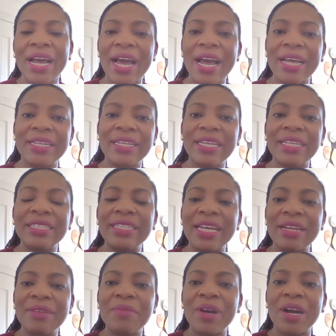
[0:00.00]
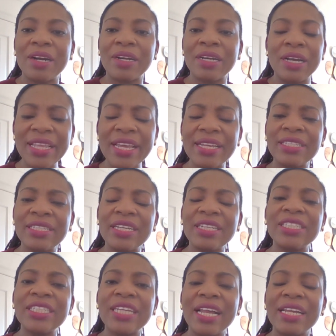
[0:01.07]
And in Denmark, there's a
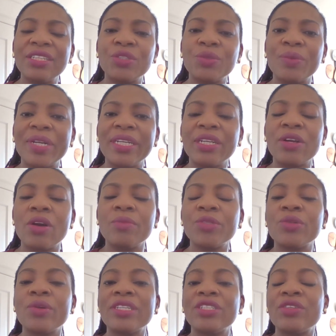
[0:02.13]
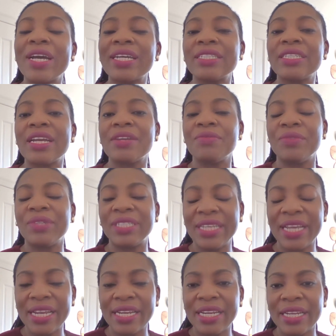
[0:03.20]
challenge when it comes to attracting and
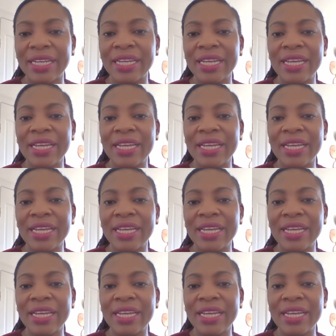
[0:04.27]
retaining